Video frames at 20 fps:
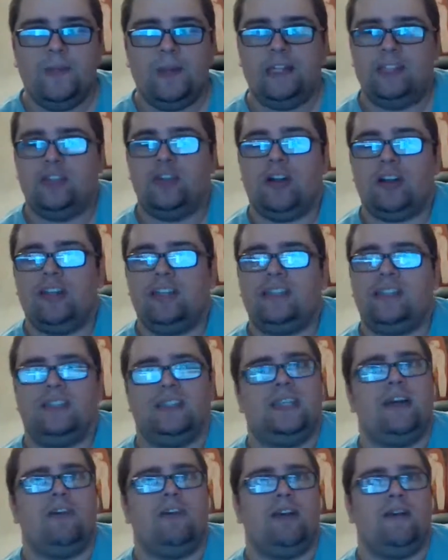It's not
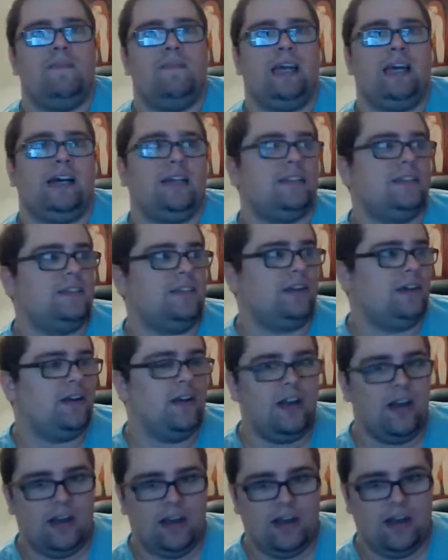necessarily because, uh,
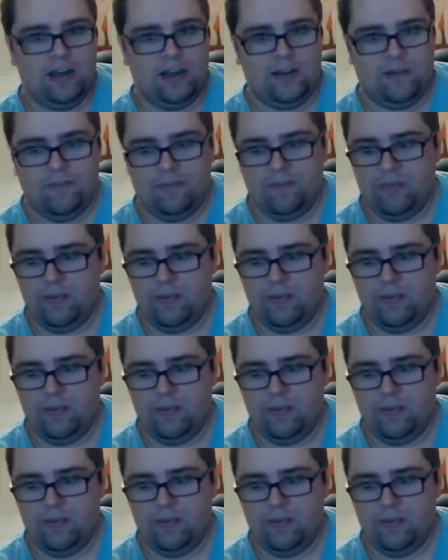uh,